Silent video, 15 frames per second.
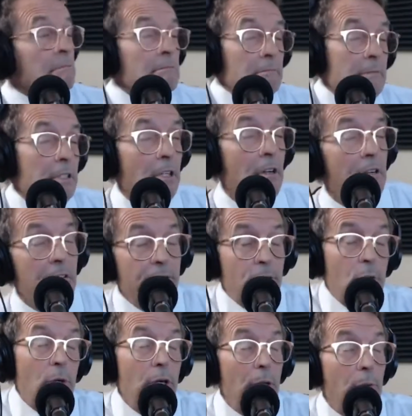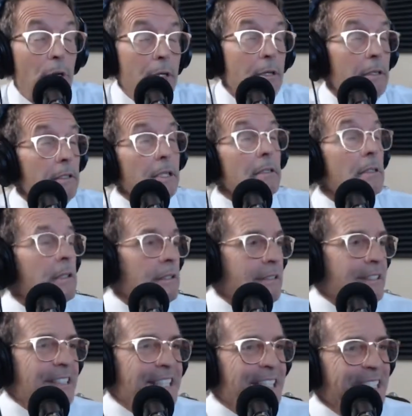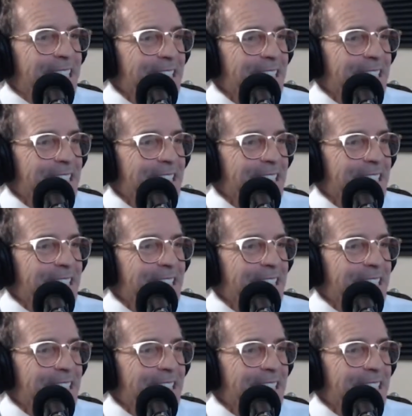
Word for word: Daughter of Corey walking around. She's going to be an